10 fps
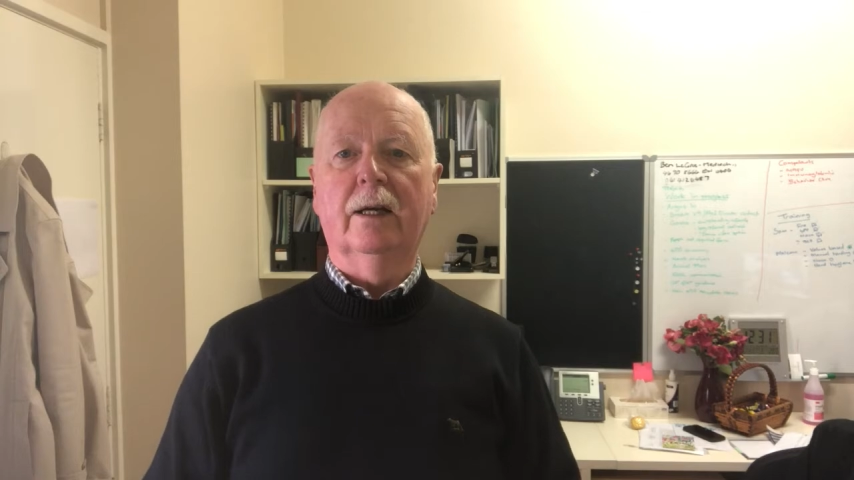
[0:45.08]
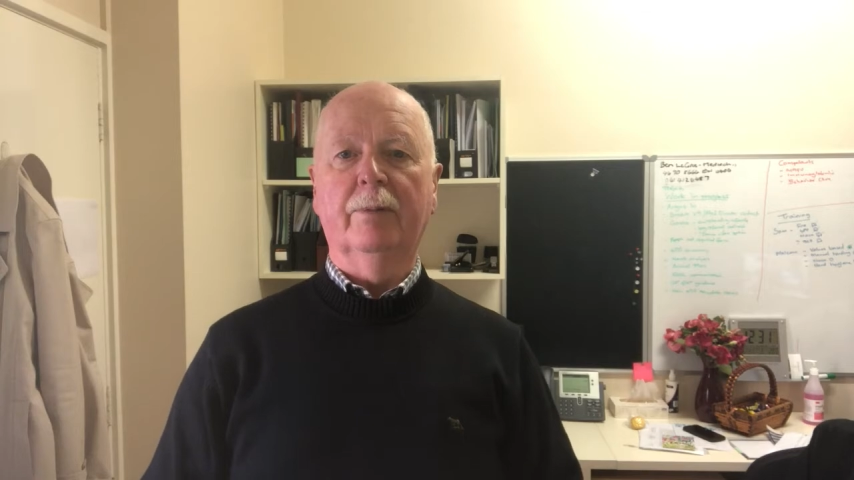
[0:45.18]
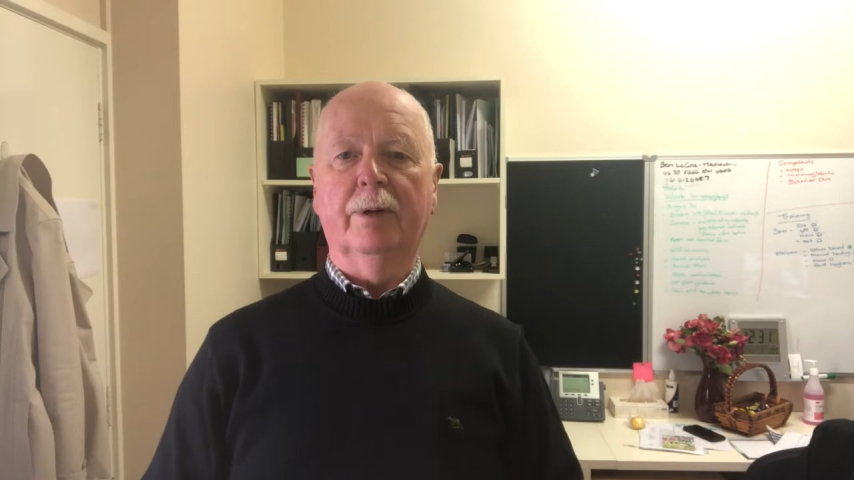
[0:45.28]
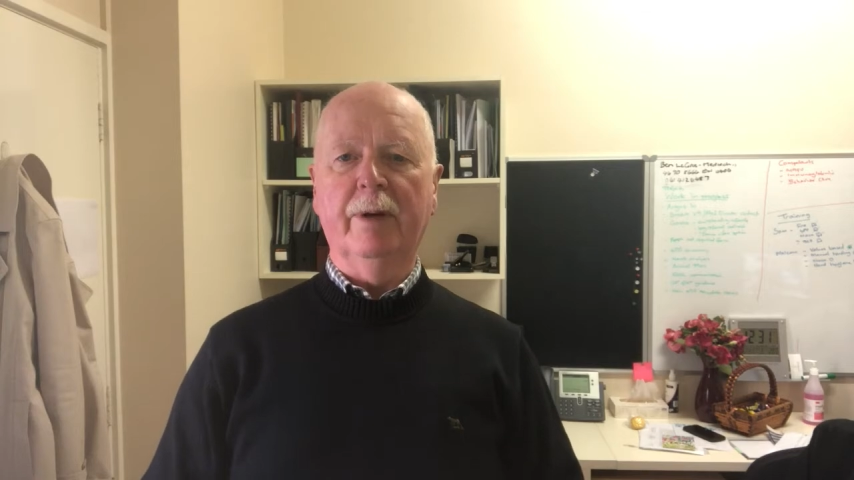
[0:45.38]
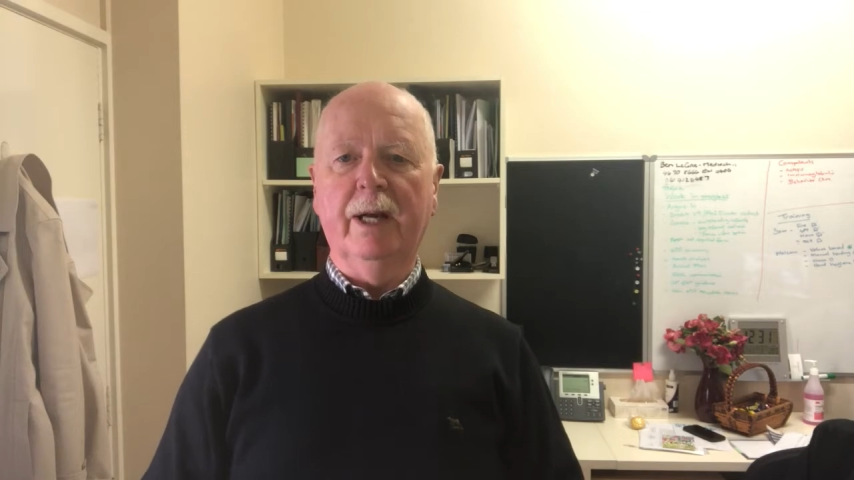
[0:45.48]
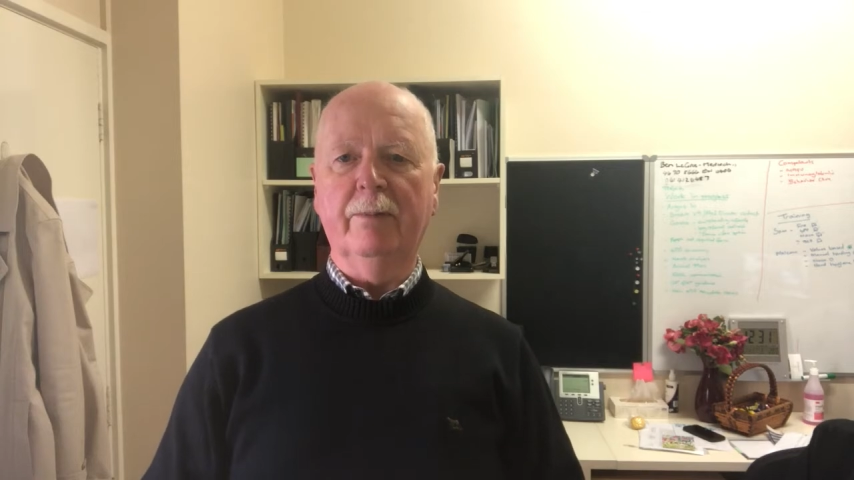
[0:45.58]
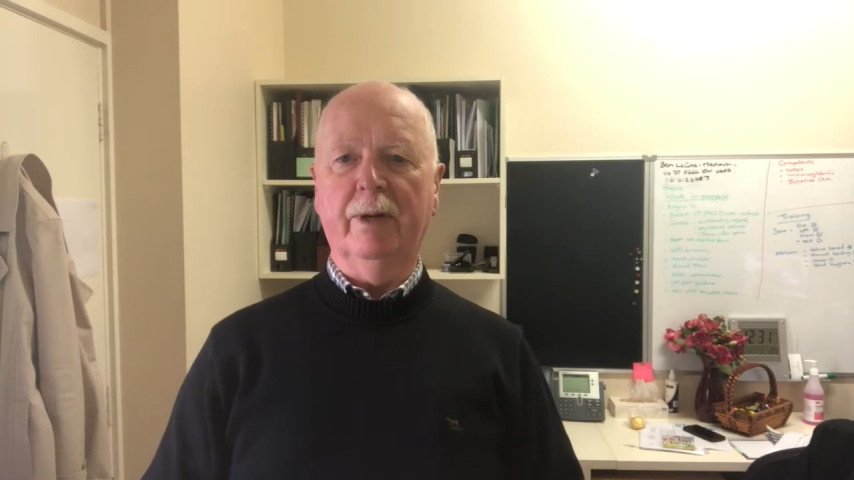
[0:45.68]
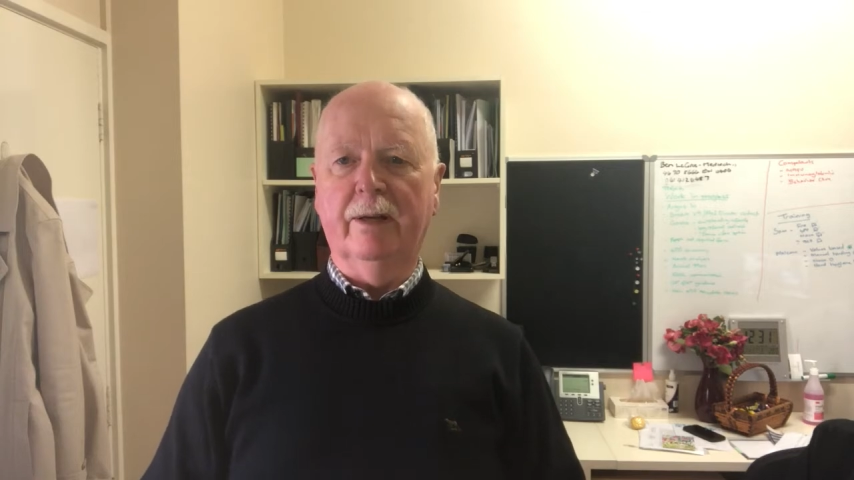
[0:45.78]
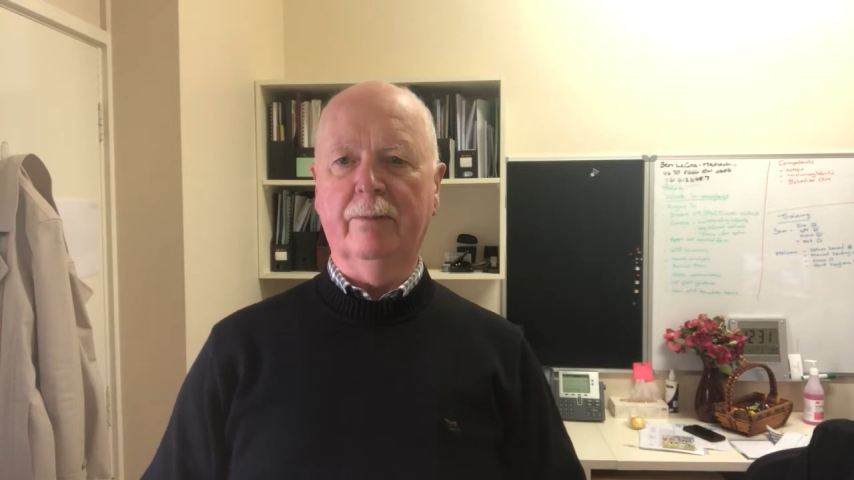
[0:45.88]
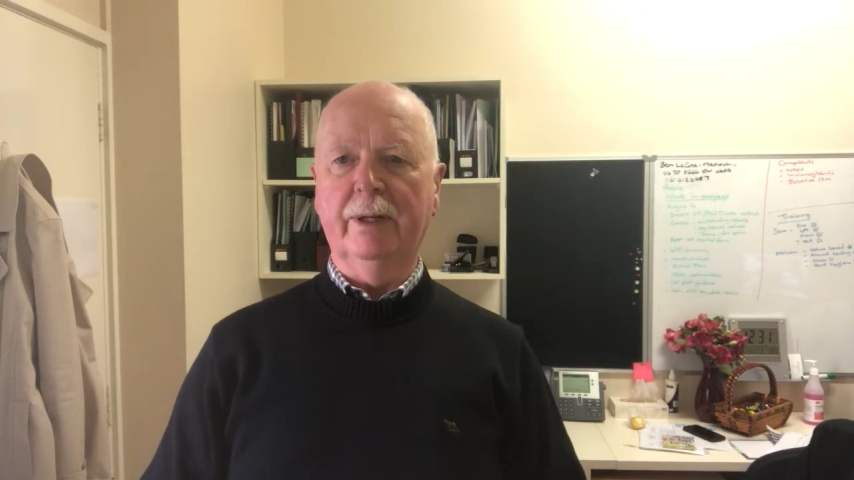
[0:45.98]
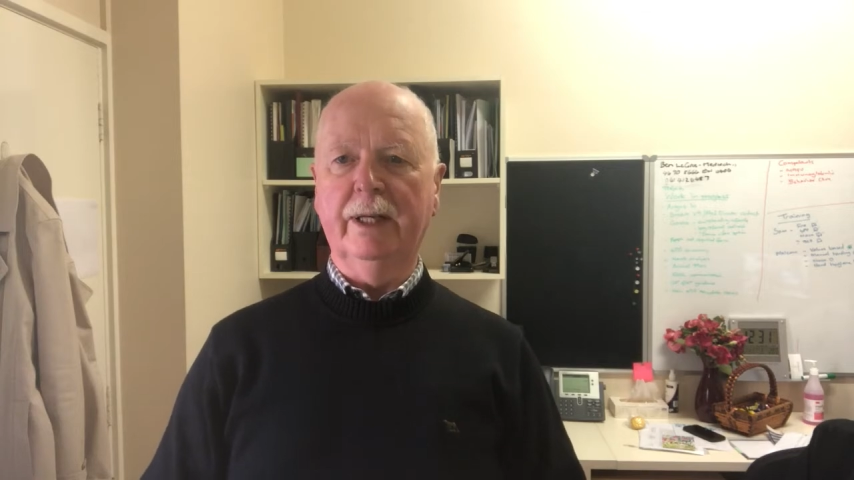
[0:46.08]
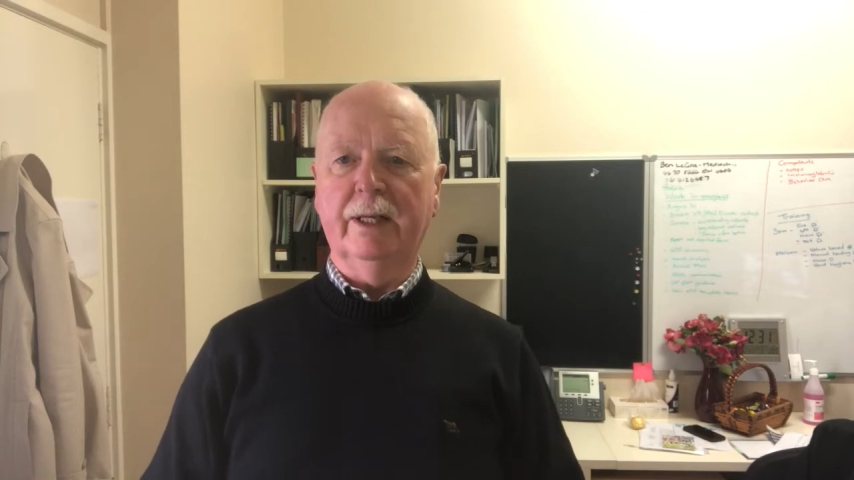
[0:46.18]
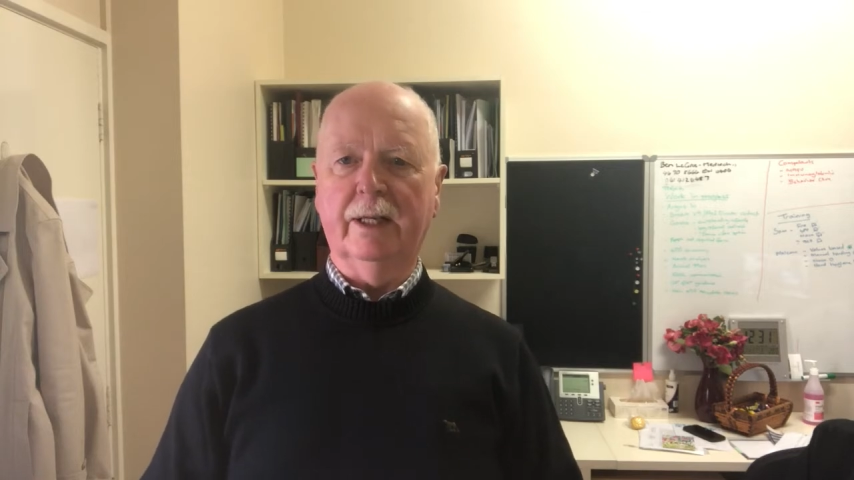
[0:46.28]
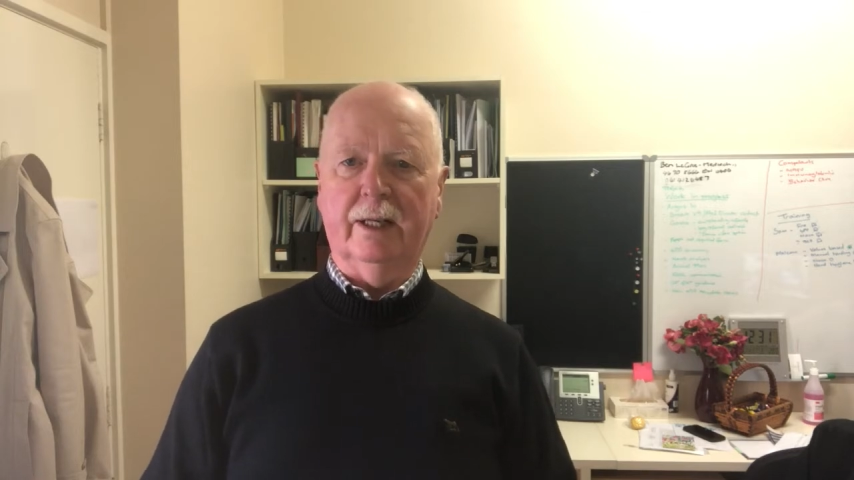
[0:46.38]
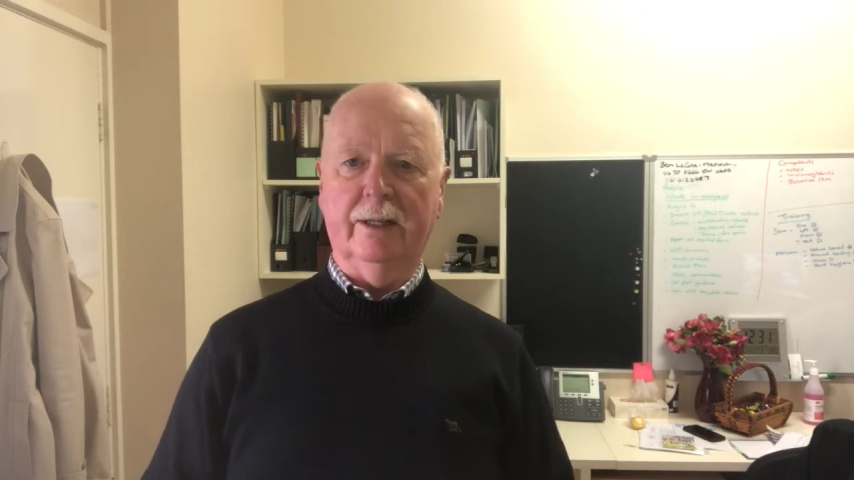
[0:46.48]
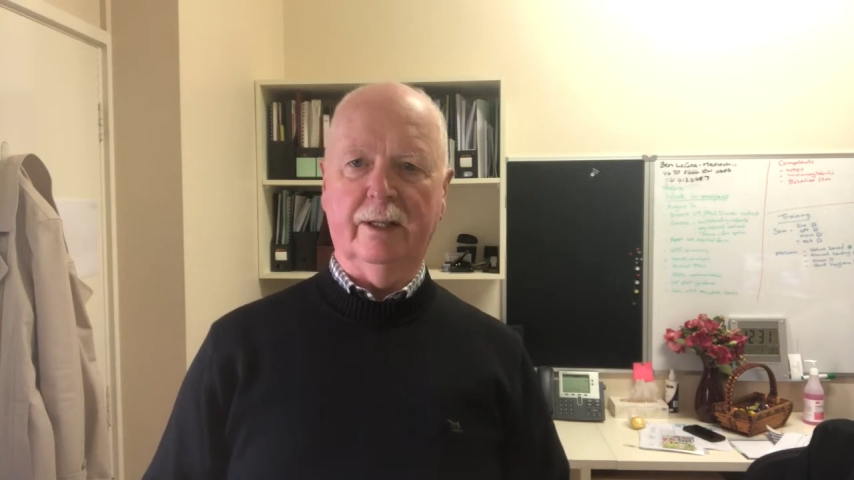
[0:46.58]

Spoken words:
But many men immediately